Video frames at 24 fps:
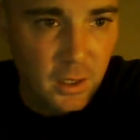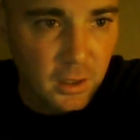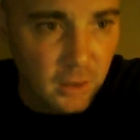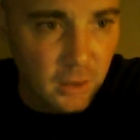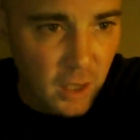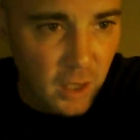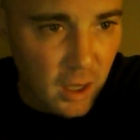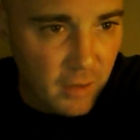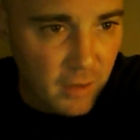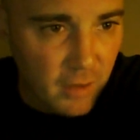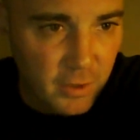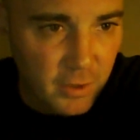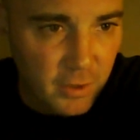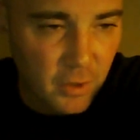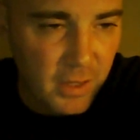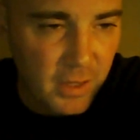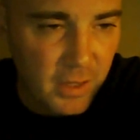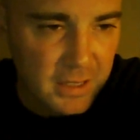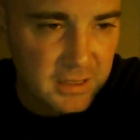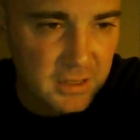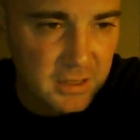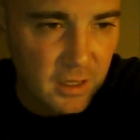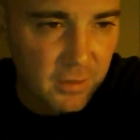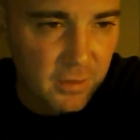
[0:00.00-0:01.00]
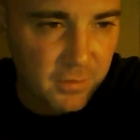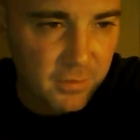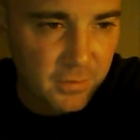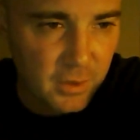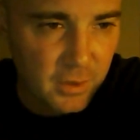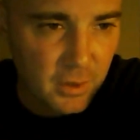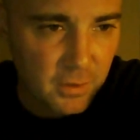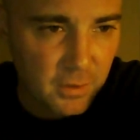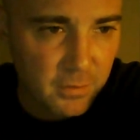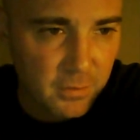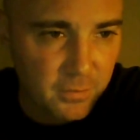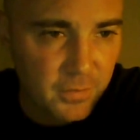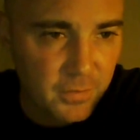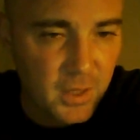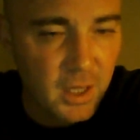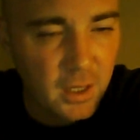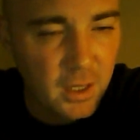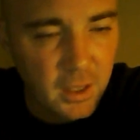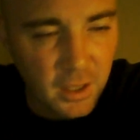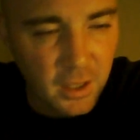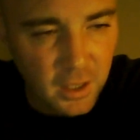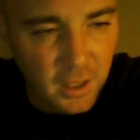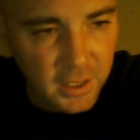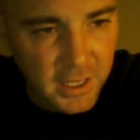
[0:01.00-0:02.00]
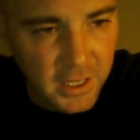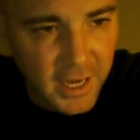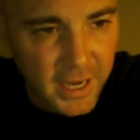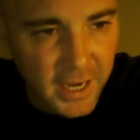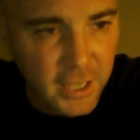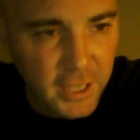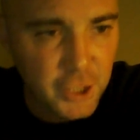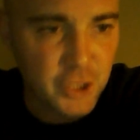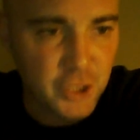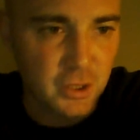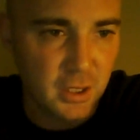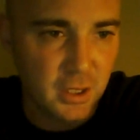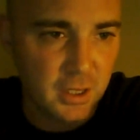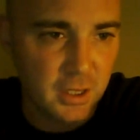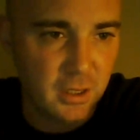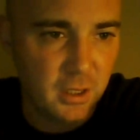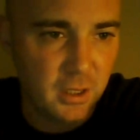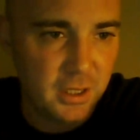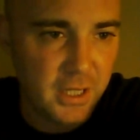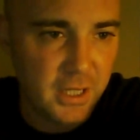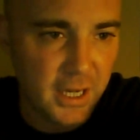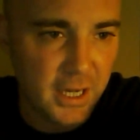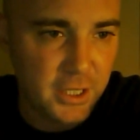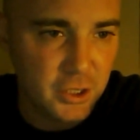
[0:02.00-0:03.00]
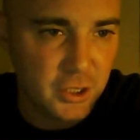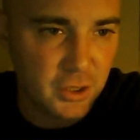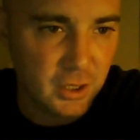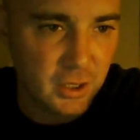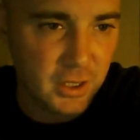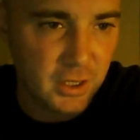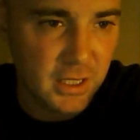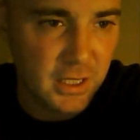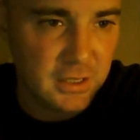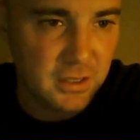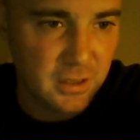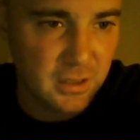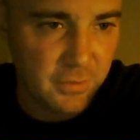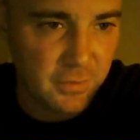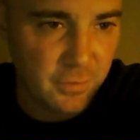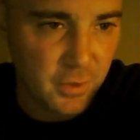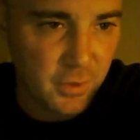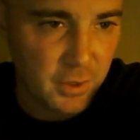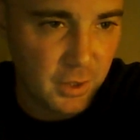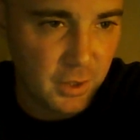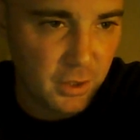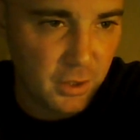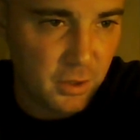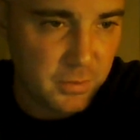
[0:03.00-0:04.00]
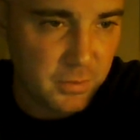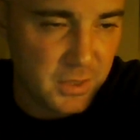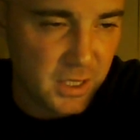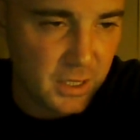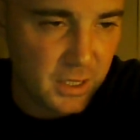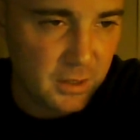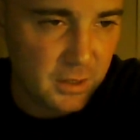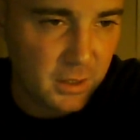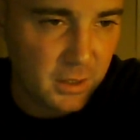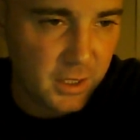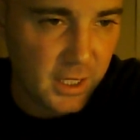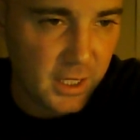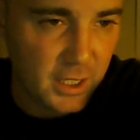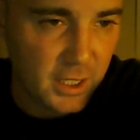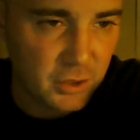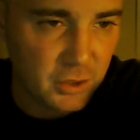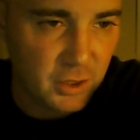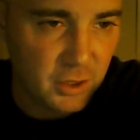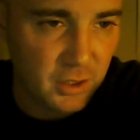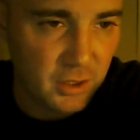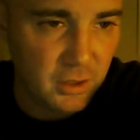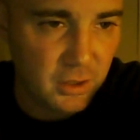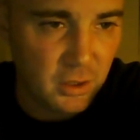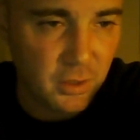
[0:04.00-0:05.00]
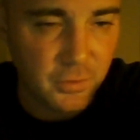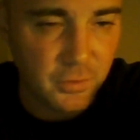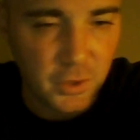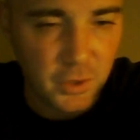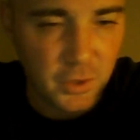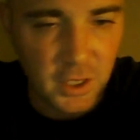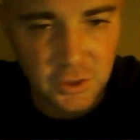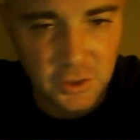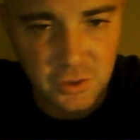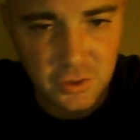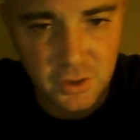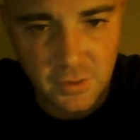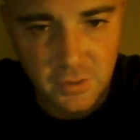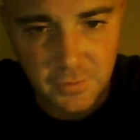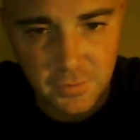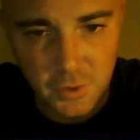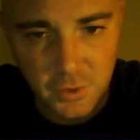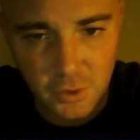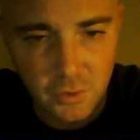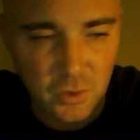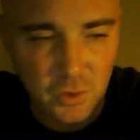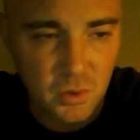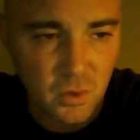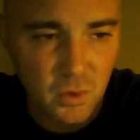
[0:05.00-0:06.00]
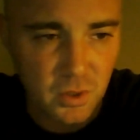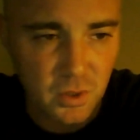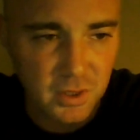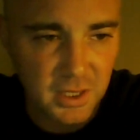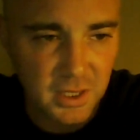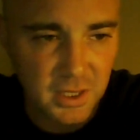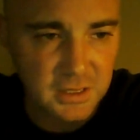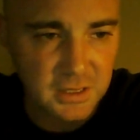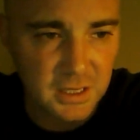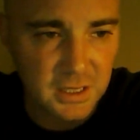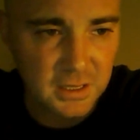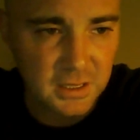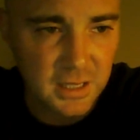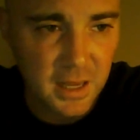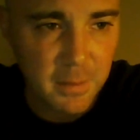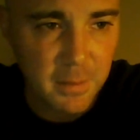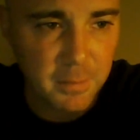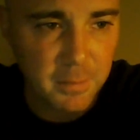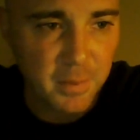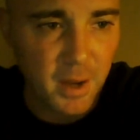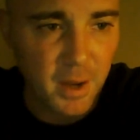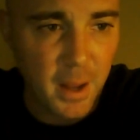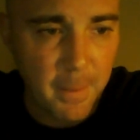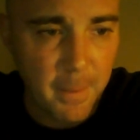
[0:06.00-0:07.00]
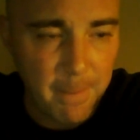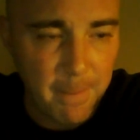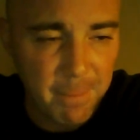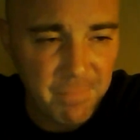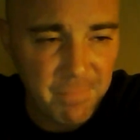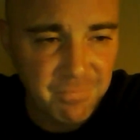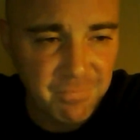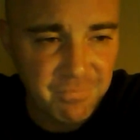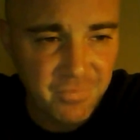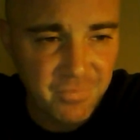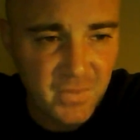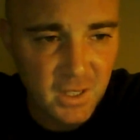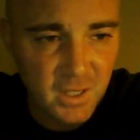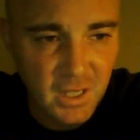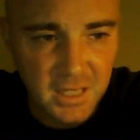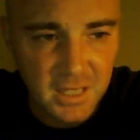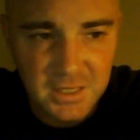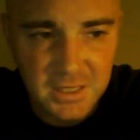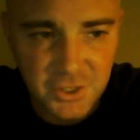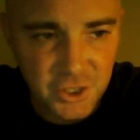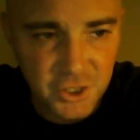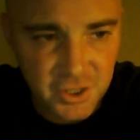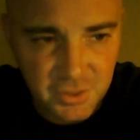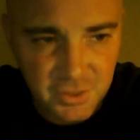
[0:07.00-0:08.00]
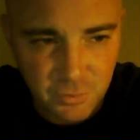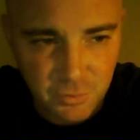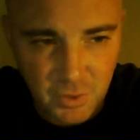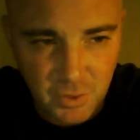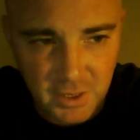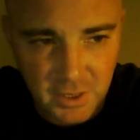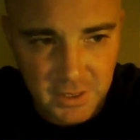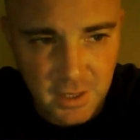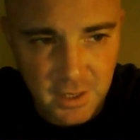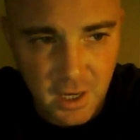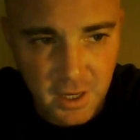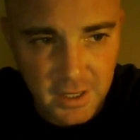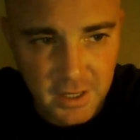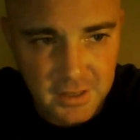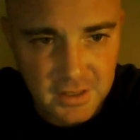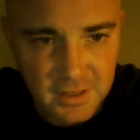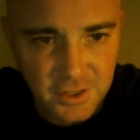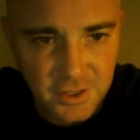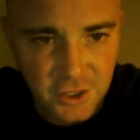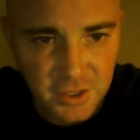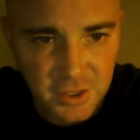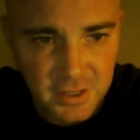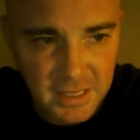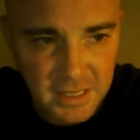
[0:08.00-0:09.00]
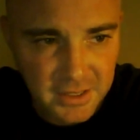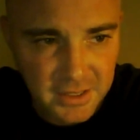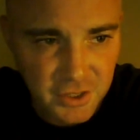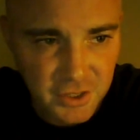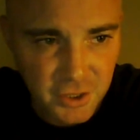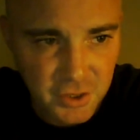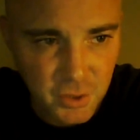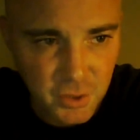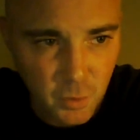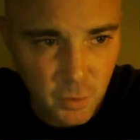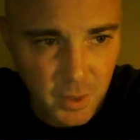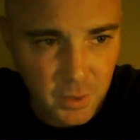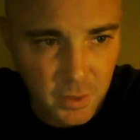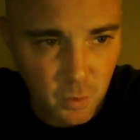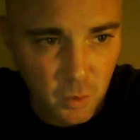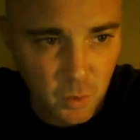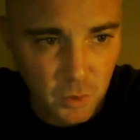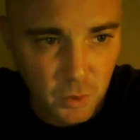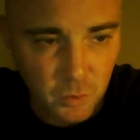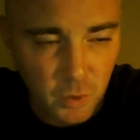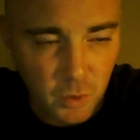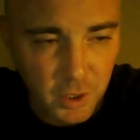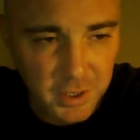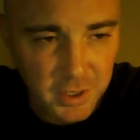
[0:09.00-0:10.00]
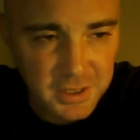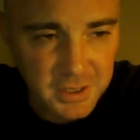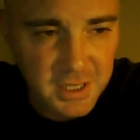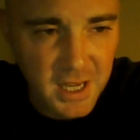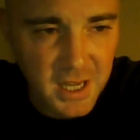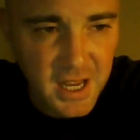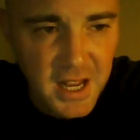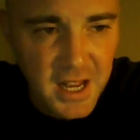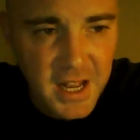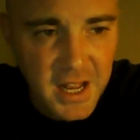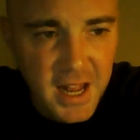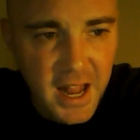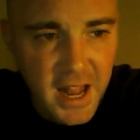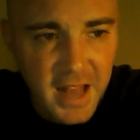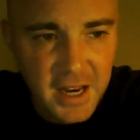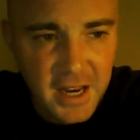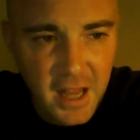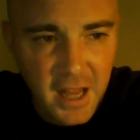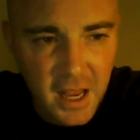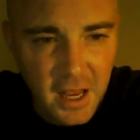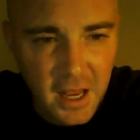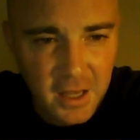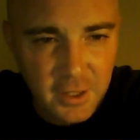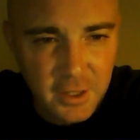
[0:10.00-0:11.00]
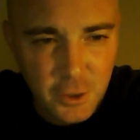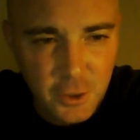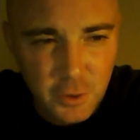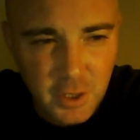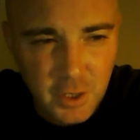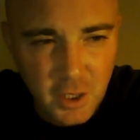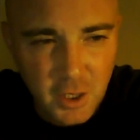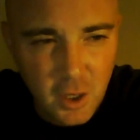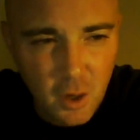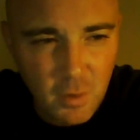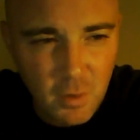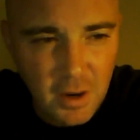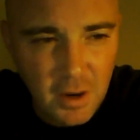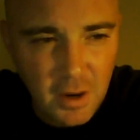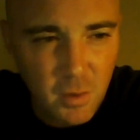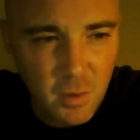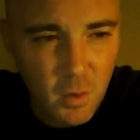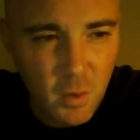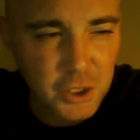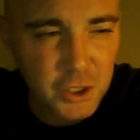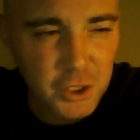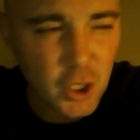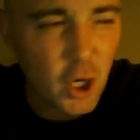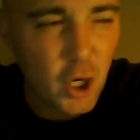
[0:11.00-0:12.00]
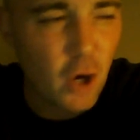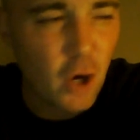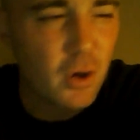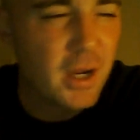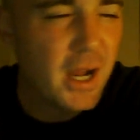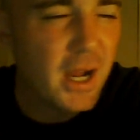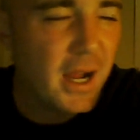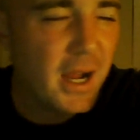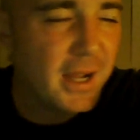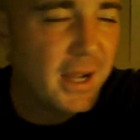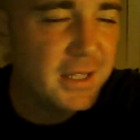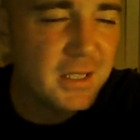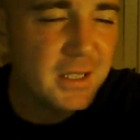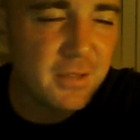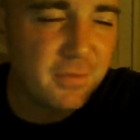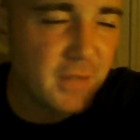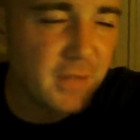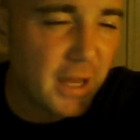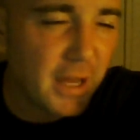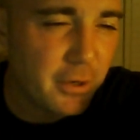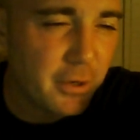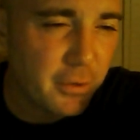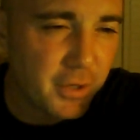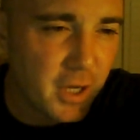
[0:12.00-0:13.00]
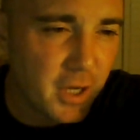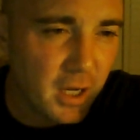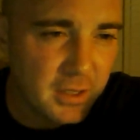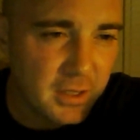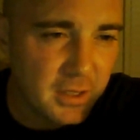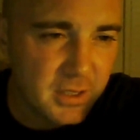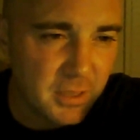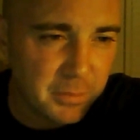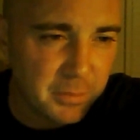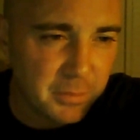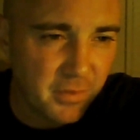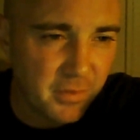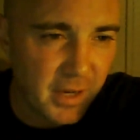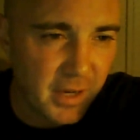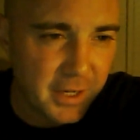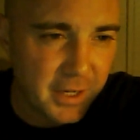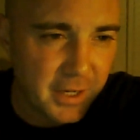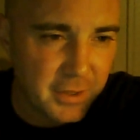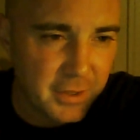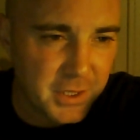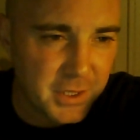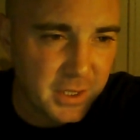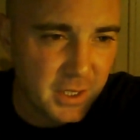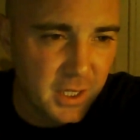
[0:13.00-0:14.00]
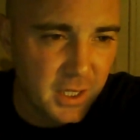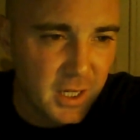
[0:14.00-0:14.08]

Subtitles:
love and all that stuff. Occasionally that's different. You know what I'm saying? Occasionally, if you get yourself a unicorn, things like that. But it's just really not. That's just the way the world works. And you can go around and watch all kinds of flat Earth content providers,